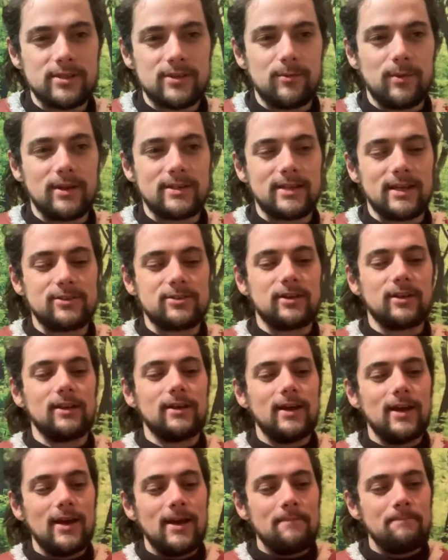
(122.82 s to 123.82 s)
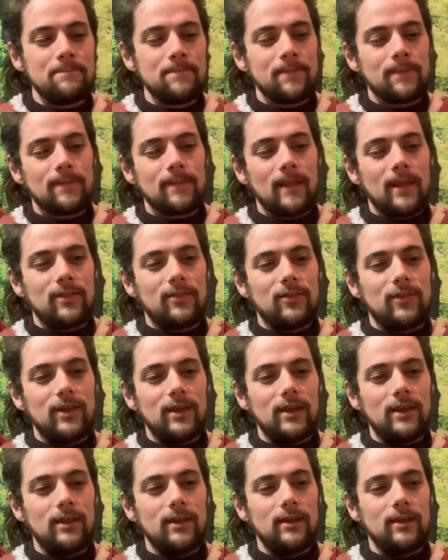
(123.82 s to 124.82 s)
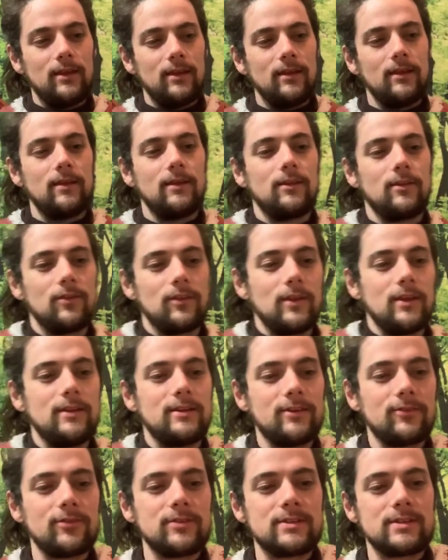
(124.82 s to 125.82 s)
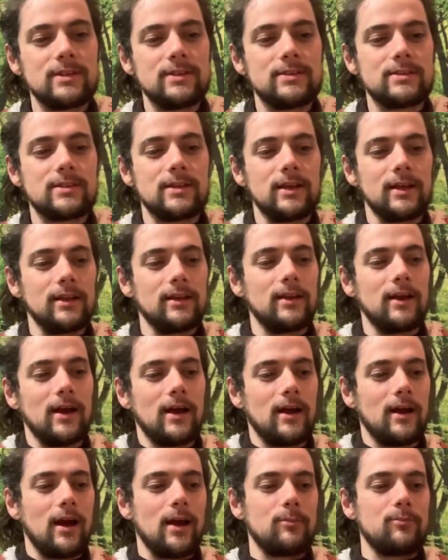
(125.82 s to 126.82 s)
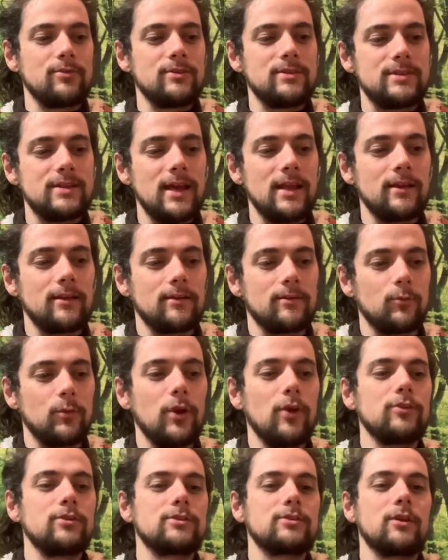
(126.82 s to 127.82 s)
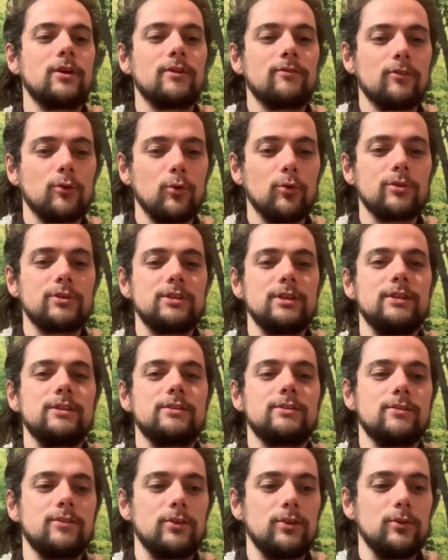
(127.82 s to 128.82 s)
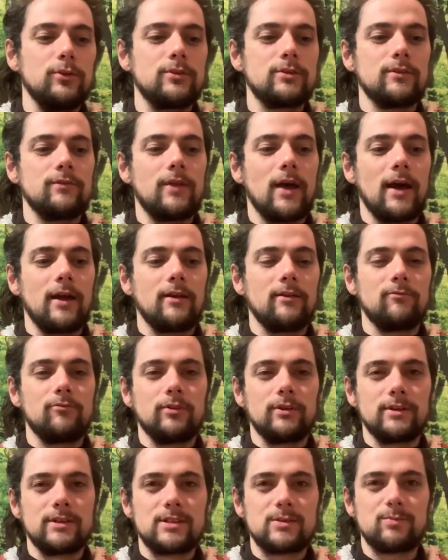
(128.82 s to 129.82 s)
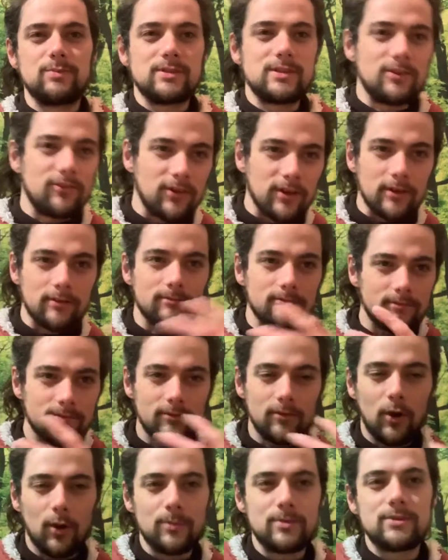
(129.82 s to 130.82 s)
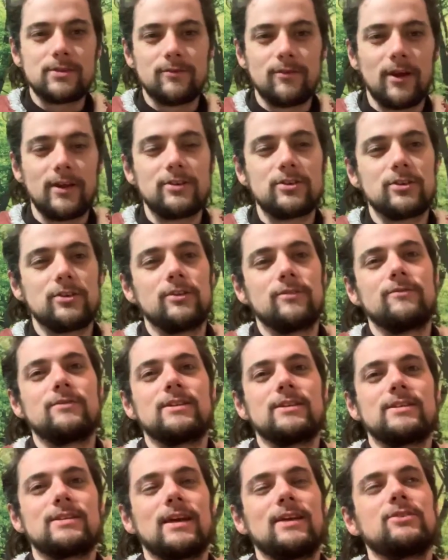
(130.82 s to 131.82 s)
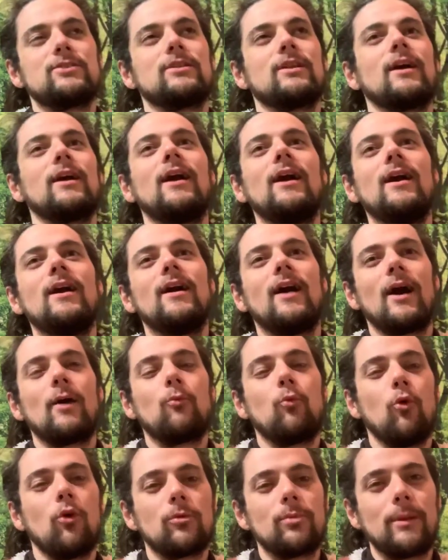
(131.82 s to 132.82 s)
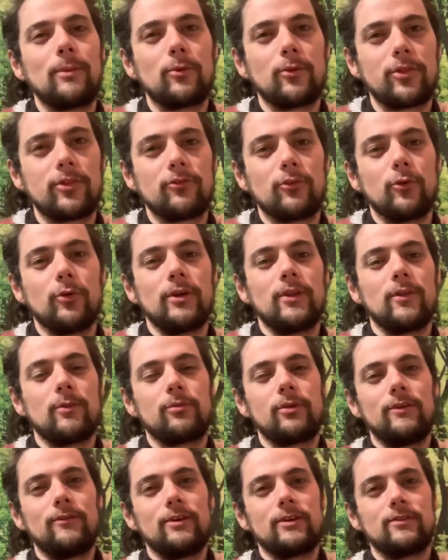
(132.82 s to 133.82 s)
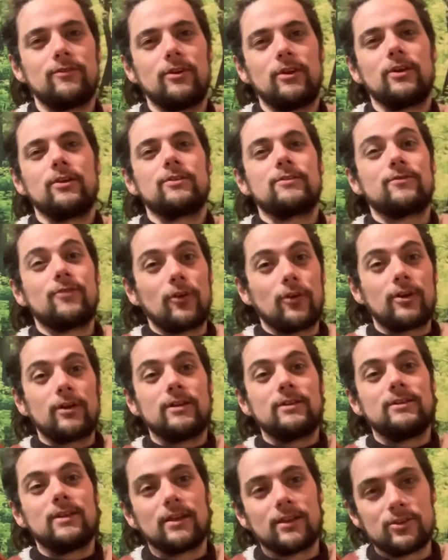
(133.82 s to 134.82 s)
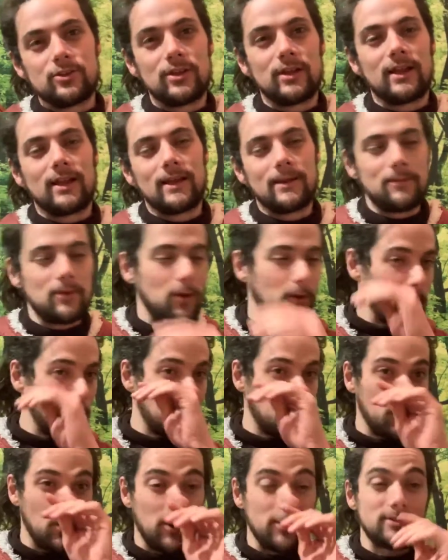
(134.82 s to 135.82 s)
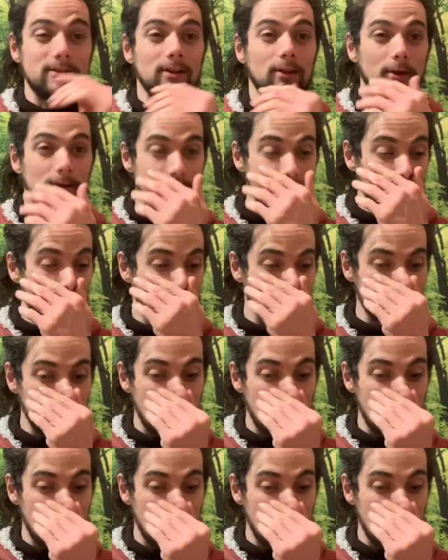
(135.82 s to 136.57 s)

meditation. The difference is that I present, we don't just kind of launch into the use of that and really specific observation of sensation. I walk people through it in the previous videos very diligently, lots and lots and lots,